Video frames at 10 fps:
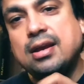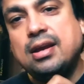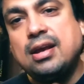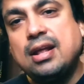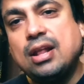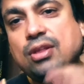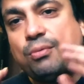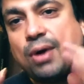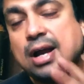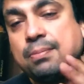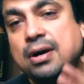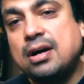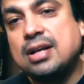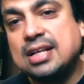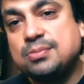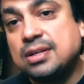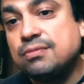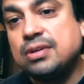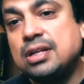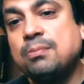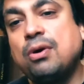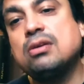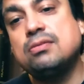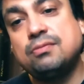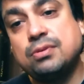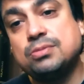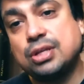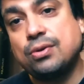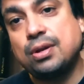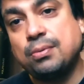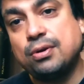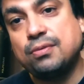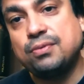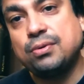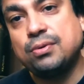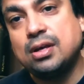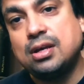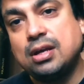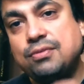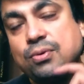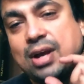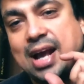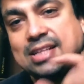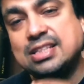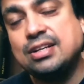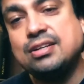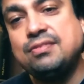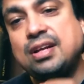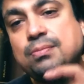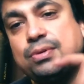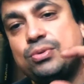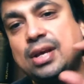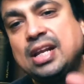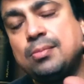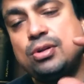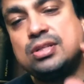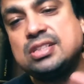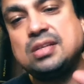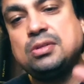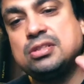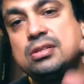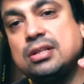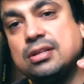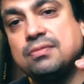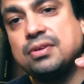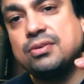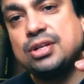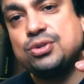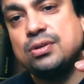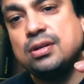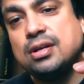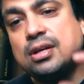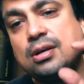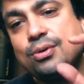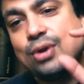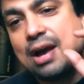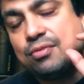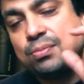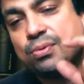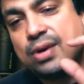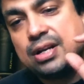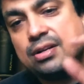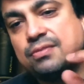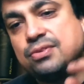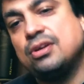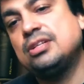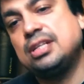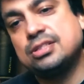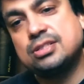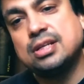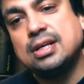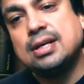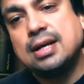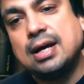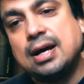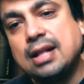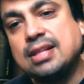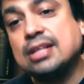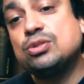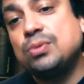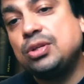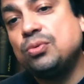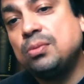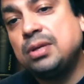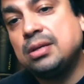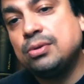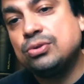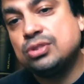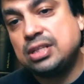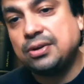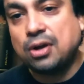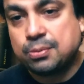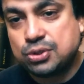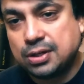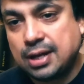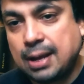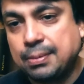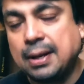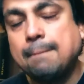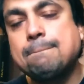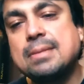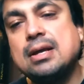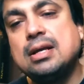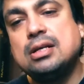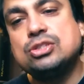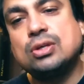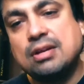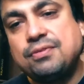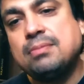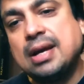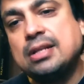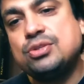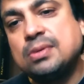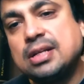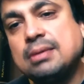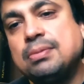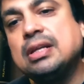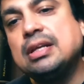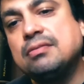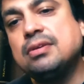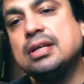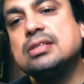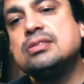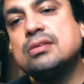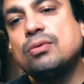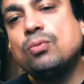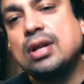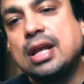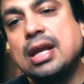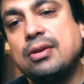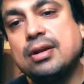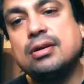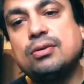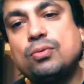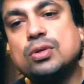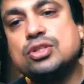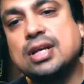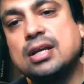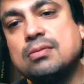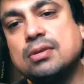Now, that why part has become very important from security point of view. If you are asking a developer to enable or disable a certain configuration, you have to provide enough context, and that's when you will be able to see adoption happening. So config management, I believe, is one area which can